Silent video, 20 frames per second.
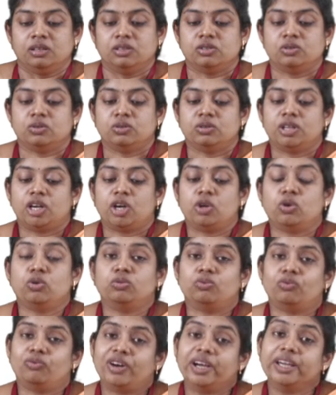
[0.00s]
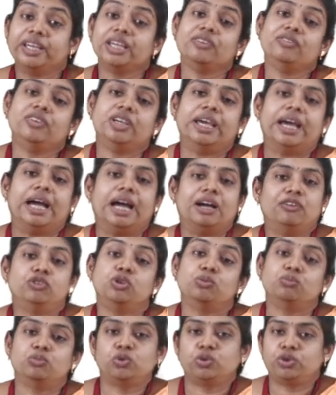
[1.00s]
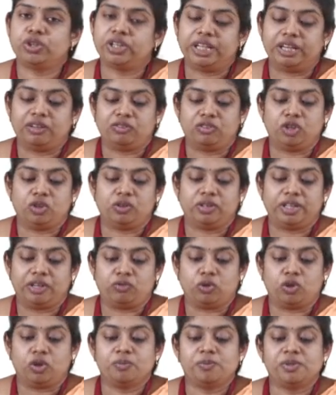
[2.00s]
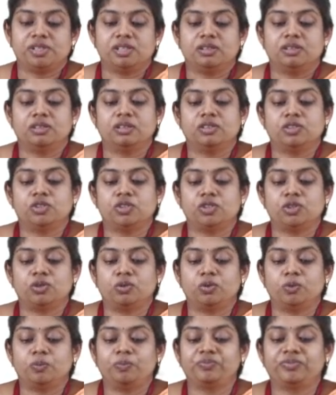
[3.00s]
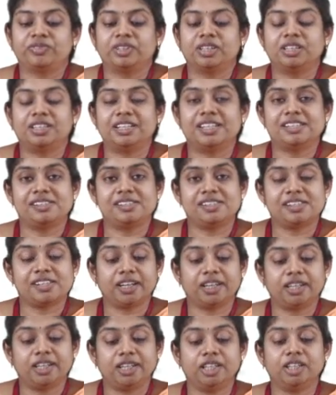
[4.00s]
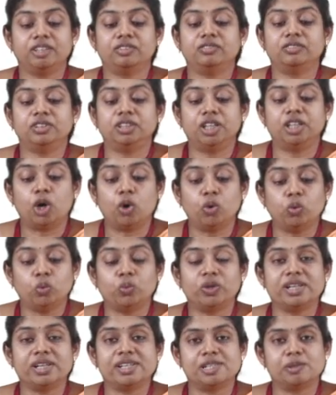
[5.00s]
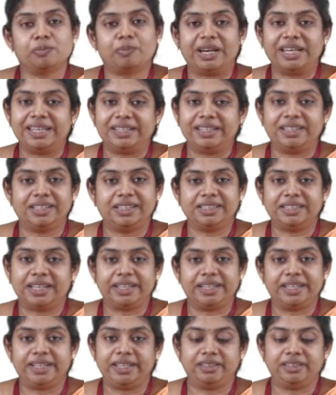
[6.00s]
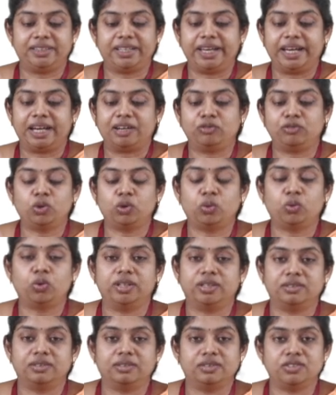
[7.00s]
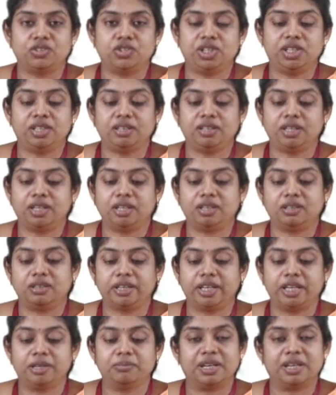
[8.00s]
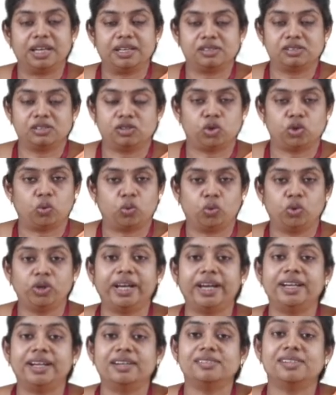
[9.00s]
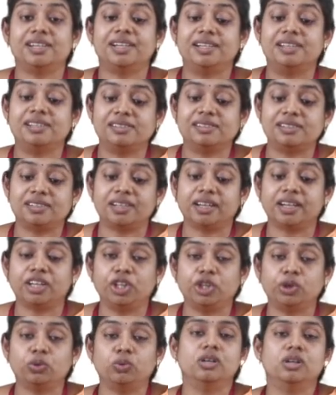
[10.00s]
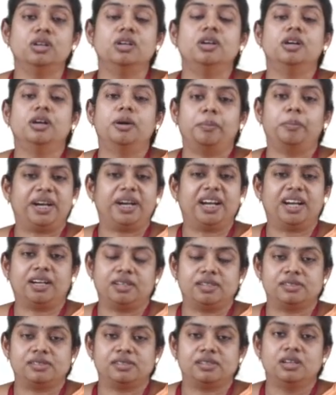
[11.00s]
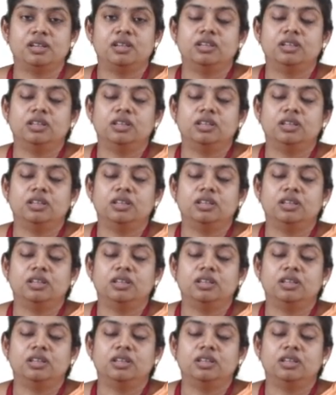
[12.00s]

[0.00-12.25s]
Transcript: now, why we have to move to DevOps? So destructive downward spiral in IT. They have told, Gene Kim has told, it is a destructive practice. The